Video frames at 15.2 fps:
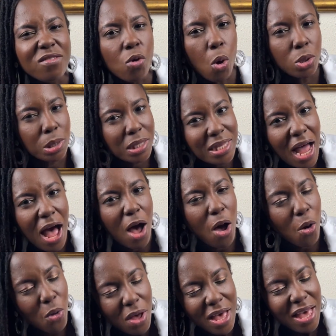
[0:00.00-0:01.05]
goes
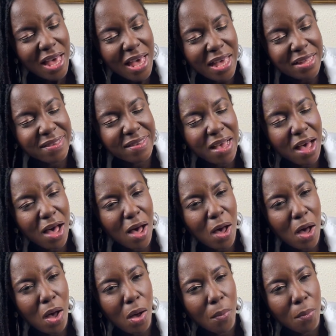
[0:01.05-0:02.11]
down. It's
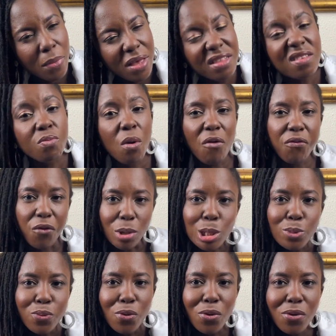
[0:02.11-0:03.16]
more
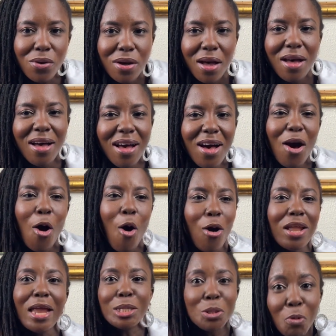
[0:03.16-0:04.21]
forceful,
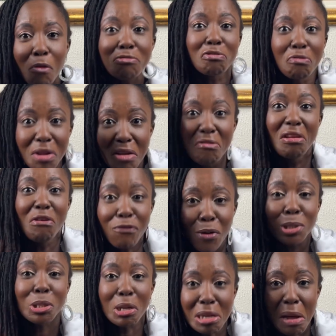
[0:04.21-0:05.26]
unless you want to really
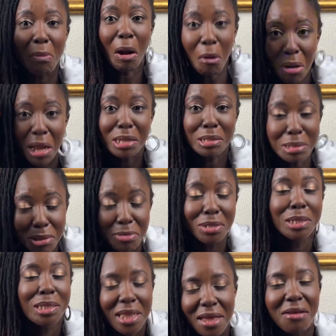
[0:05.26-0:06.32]
force your Dermaroller to do
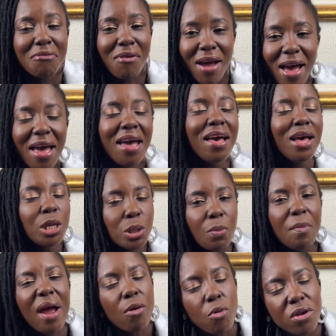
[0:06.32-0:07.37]
its thing, right?
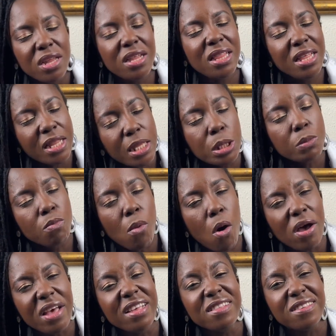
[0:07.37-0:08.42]
So microneedling is
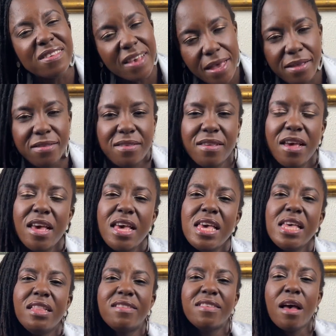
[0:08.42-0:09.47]
more intense in